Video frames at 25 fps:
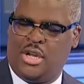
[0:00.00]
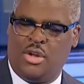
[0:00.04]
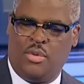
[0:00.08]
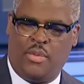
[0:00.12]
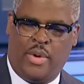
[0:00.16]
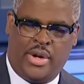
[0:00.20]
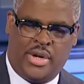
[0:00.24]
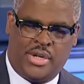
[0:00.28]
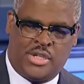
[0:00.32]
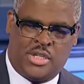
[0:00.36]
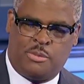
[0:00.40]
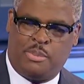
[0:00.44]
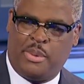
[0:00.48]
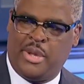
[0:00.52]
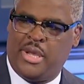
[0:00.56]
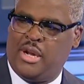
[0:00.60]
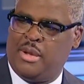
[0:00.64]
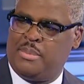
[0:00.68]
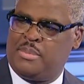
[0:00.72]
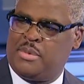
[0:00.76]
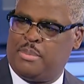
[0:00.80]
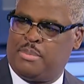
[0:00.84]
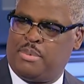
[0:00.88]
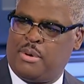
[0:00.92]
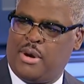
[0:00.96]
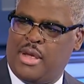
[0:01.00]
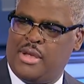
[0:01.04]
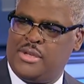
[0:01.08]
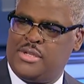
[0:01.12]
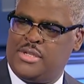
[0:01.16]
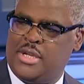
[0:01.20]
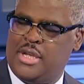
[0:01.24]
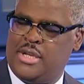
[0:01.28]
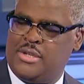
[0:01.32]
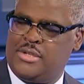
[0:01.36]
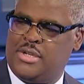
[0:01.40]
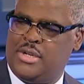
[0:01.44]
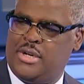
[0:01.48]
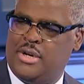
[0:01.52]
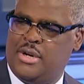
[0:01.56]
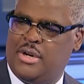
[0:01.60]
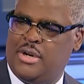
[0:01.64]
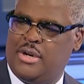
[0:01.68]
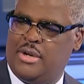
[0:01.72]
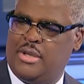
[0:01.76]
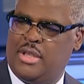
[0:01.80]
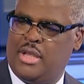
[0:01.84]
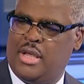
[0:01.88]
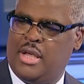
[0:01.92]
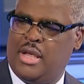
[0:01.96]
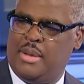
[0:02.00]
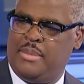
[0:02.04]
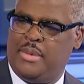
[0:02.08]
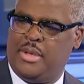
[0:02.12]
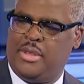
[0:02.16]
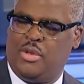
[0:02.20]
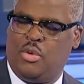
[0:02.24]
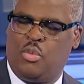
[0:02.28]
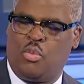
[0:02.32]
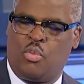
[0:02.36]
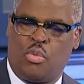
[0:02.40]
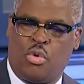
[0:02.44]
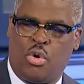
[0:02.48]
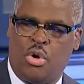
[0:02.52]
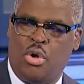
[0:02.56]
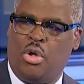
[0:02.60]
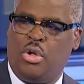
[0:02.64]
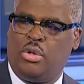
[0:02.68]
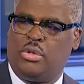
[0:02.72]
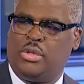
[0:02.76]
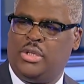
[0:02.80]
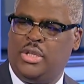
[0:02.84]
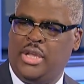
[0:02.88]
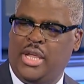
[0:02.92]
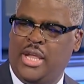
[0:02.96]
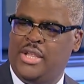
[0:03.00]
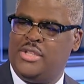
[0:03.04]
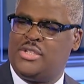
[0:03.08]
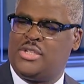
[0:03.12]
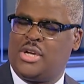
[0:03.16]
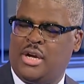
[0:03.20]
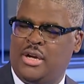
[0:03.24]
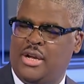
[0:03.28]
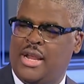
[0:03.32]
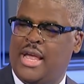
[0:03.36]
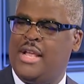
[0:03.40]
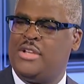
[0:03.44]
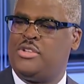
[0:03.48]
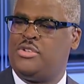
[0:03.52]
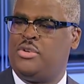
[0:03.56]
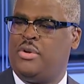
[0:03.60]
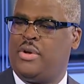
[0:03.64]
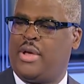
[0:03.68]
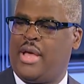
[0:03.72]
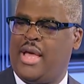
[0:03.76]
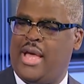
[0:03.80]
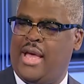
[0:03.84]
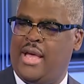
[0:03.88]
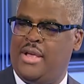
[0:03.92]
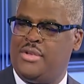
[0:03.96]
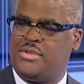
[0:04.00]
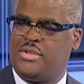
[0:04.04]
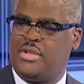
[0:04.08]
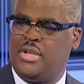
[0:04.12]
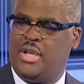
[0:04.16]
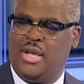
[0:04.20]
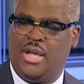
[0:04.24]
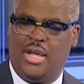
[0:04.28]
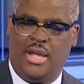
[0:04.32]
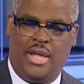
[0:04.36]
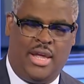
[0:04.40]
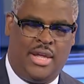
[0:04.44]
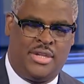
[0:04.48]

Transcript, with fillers: there any way to speed up the process? process here. Uh, I mean, the world needs our natural gas.